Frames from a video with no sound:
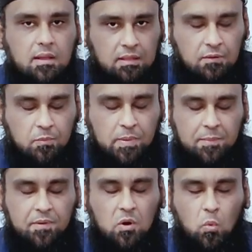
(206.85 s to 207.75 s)
the
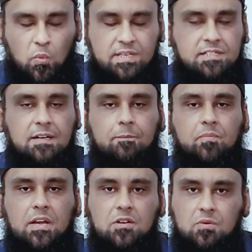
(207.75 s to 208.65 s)
people of
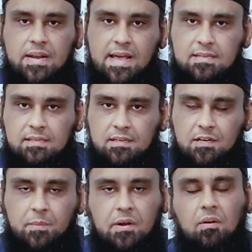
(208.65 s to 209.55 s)
wisdom in today's
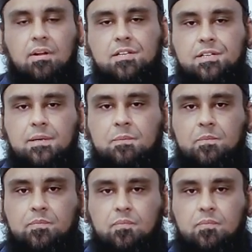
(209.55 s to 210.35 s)
terminology.